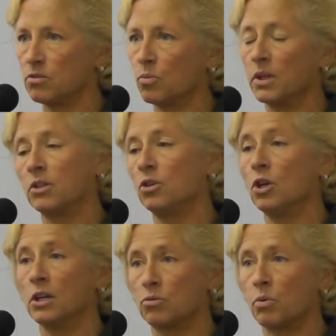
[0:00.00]
It's what
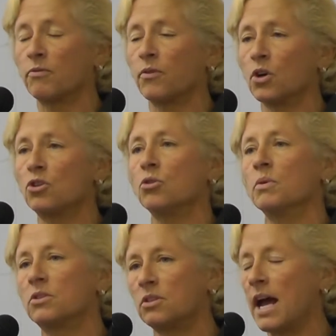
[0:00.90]
is referred
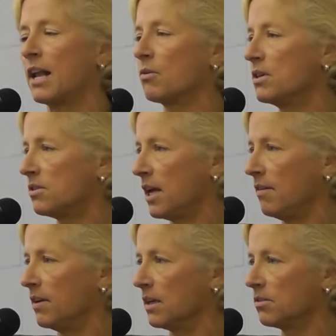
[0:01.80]
to as salary
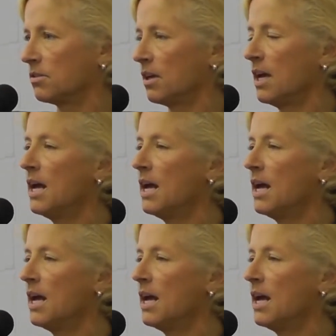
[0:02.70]
savings.